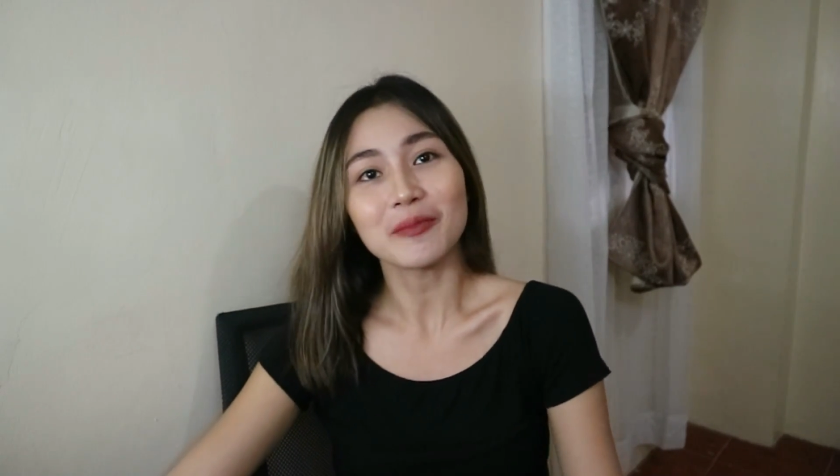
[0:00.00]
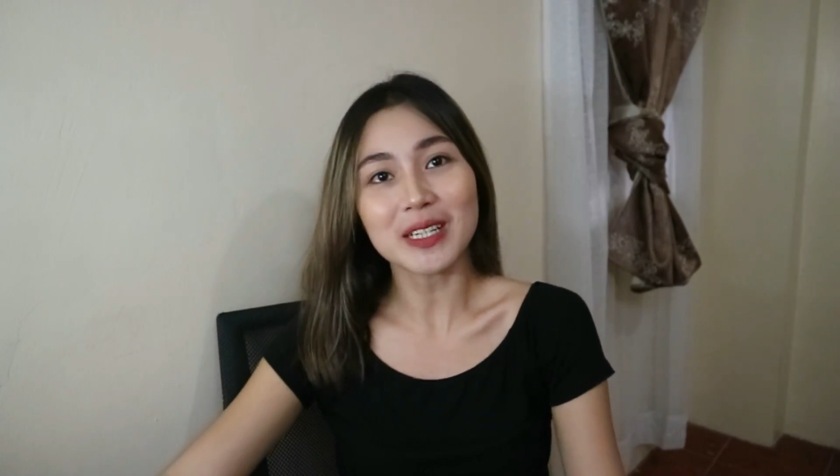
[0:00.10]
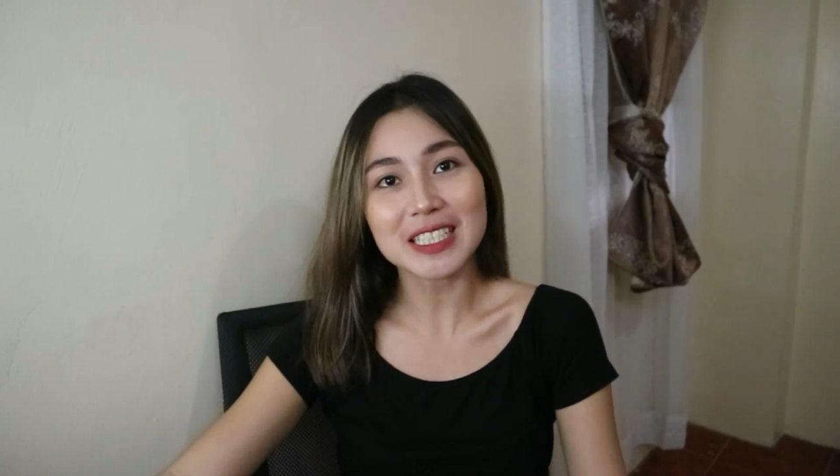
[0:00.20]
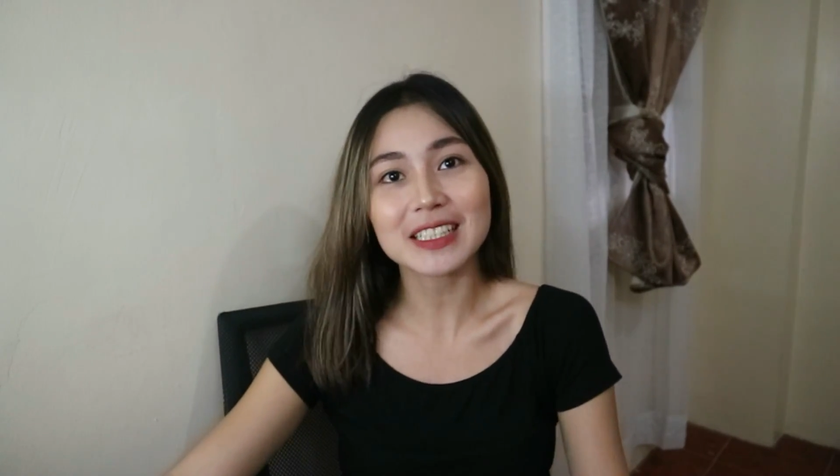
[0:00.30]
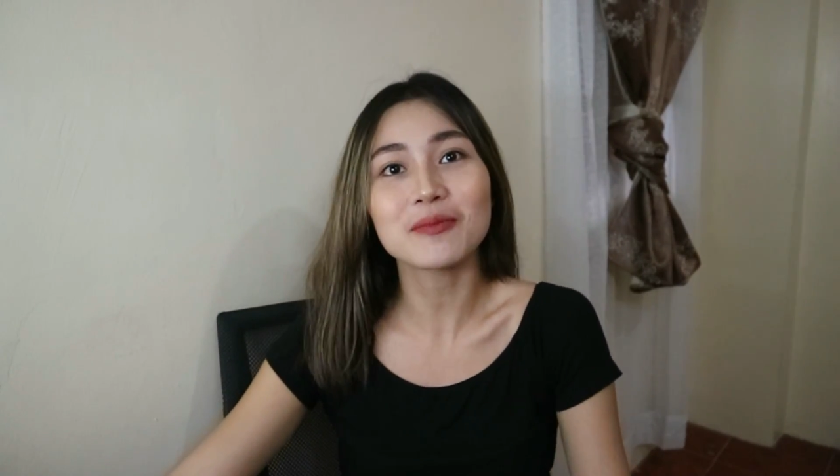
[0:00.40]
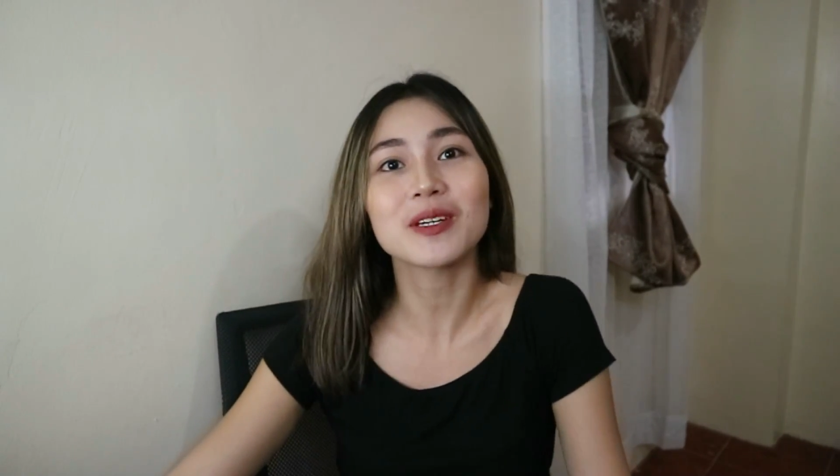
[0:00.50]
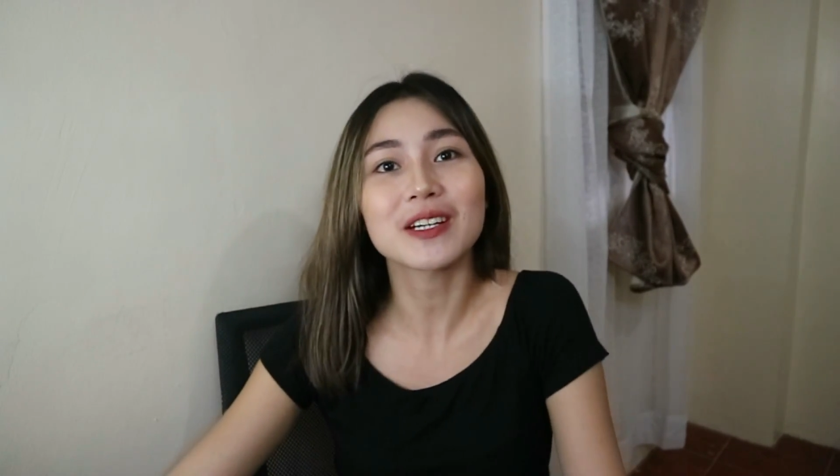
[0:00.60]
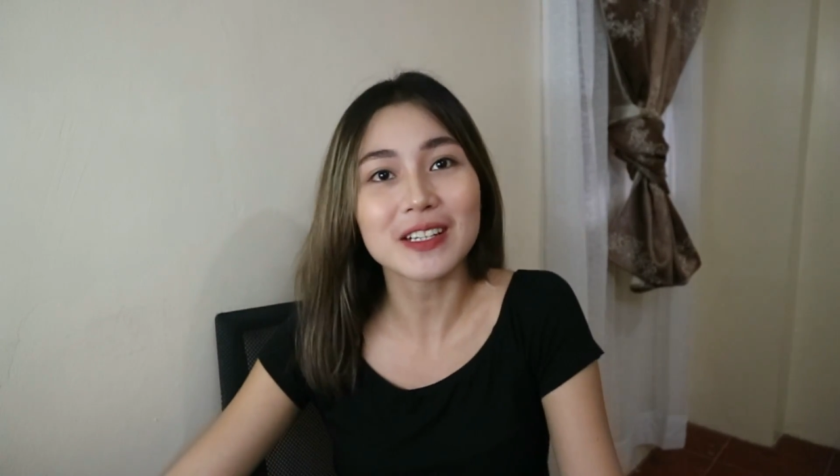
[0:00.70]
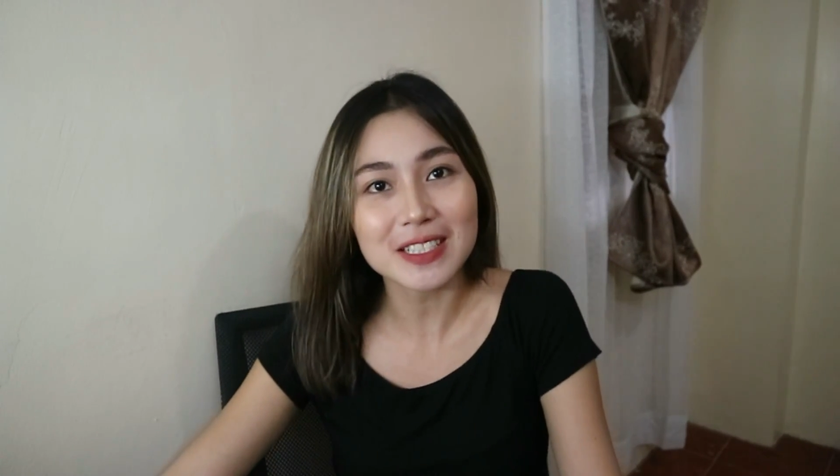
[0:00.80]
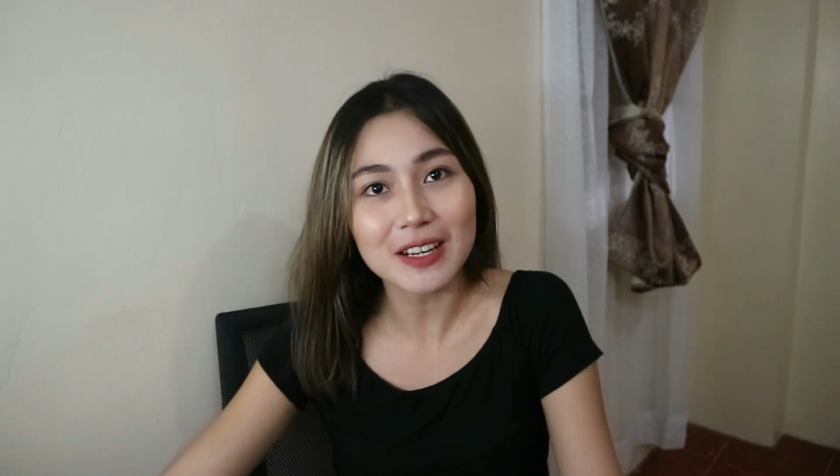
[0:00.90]
Basically
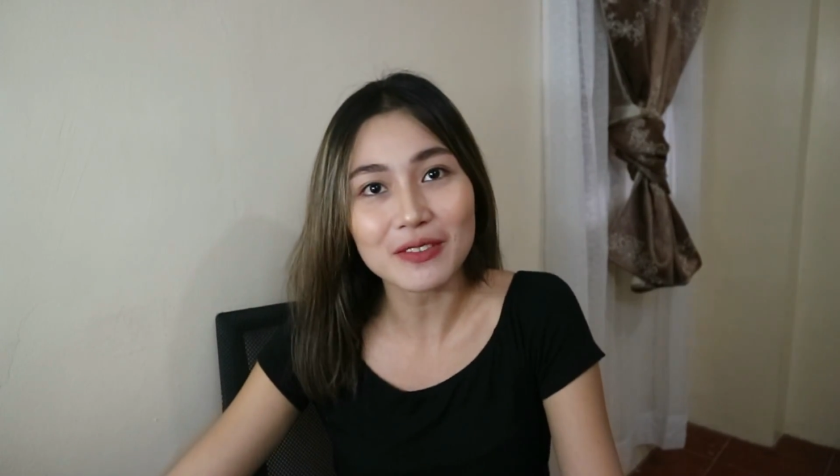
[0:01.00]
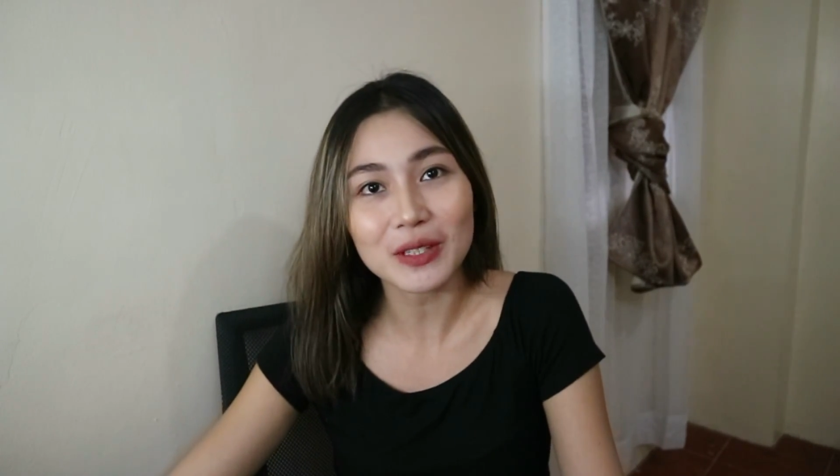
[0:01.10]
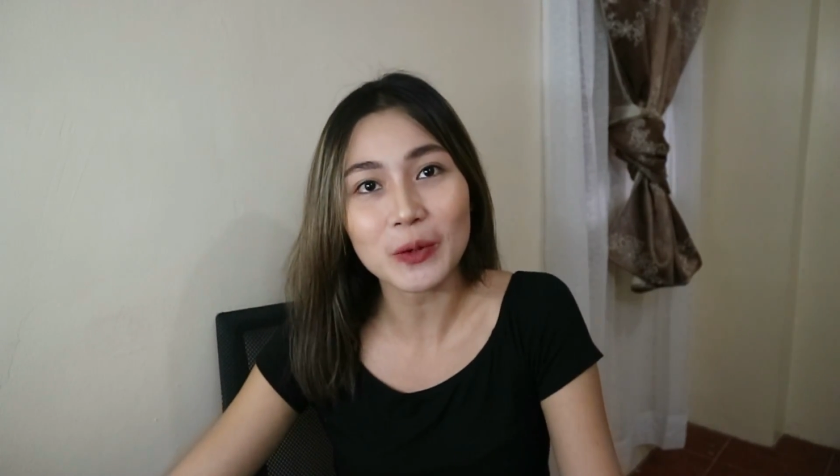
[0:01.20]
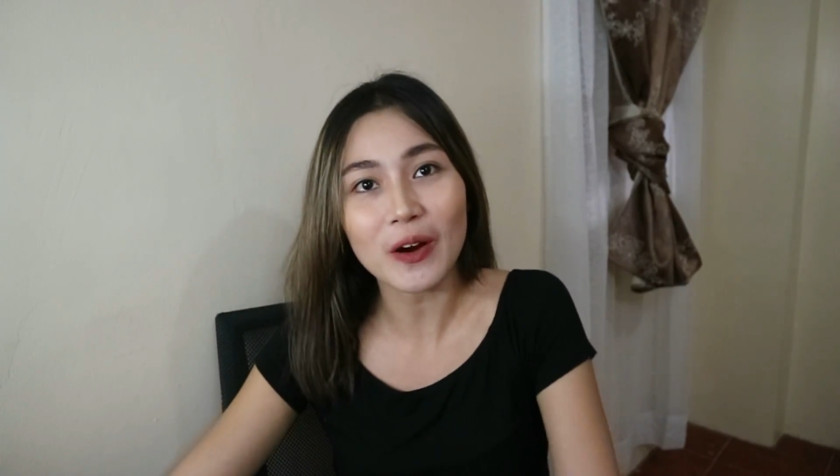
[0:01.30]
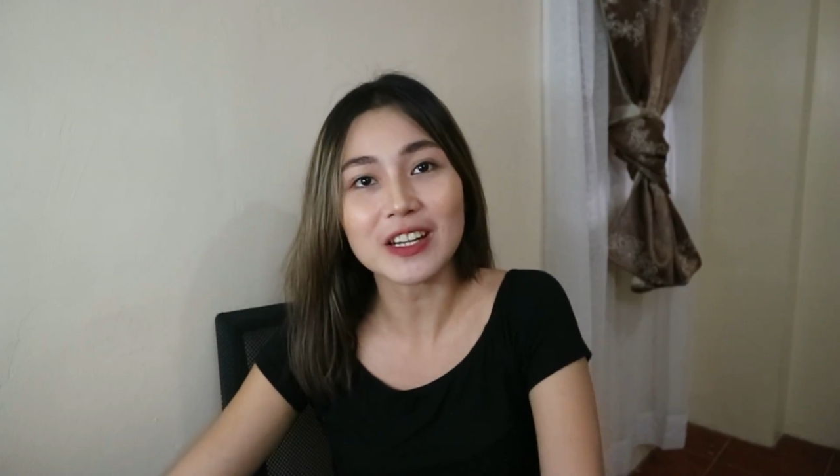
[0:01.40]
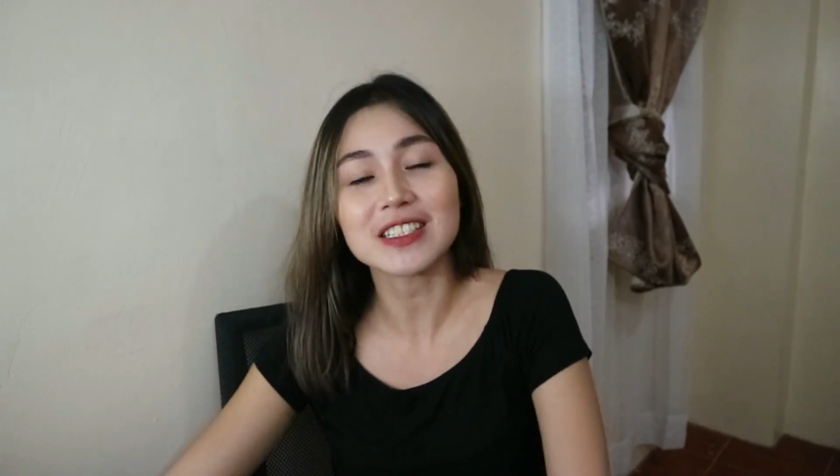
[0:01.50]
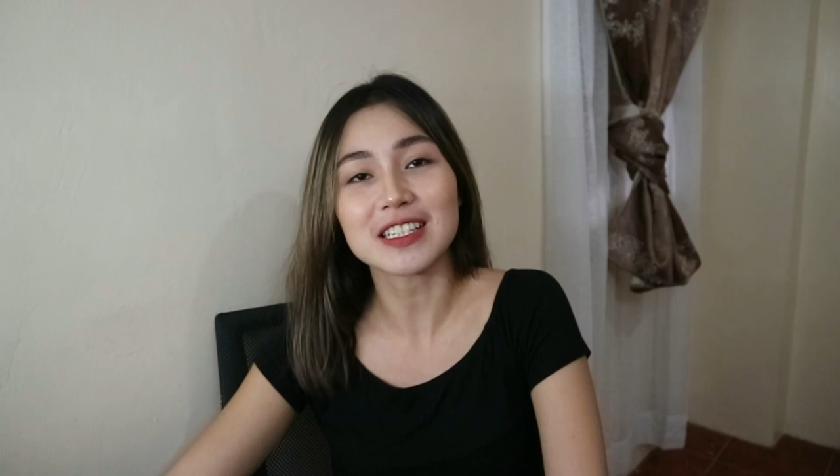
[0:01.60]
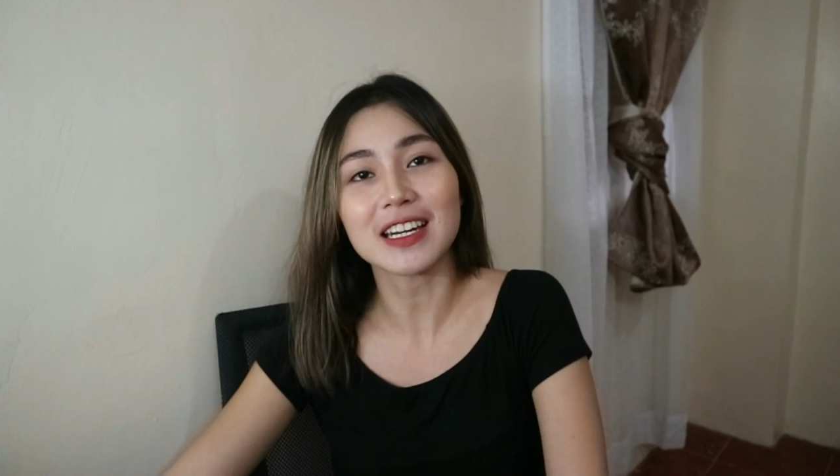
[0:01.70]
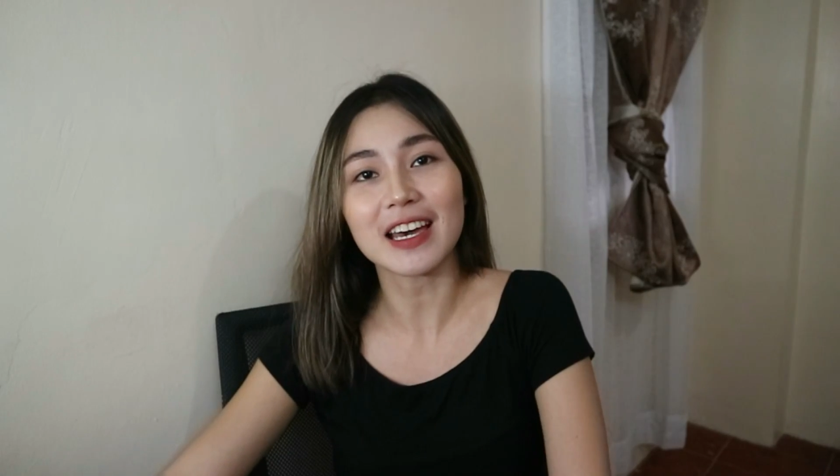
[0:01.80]
because of the quarantine,